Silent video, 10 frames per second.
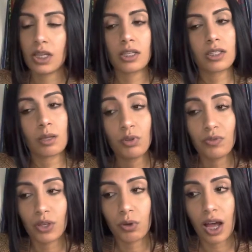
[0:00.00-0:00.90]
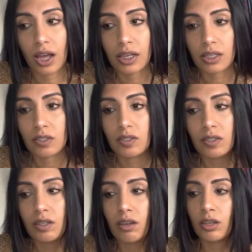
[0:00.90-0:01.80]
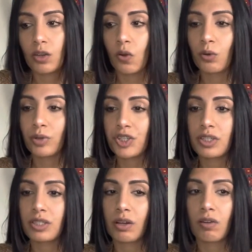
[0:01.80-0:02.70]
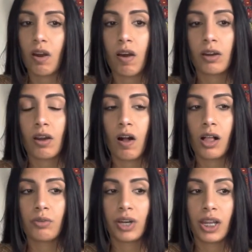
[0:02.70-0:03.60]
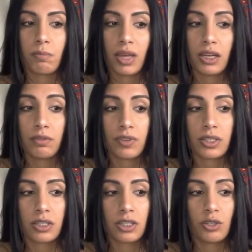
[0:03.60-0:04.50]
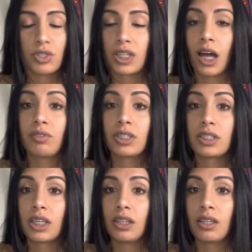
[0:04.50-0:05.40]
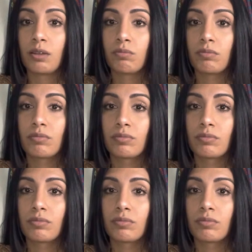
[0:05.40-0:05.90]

Some of you guys, your wishes are already manifested, you just haven't seen them.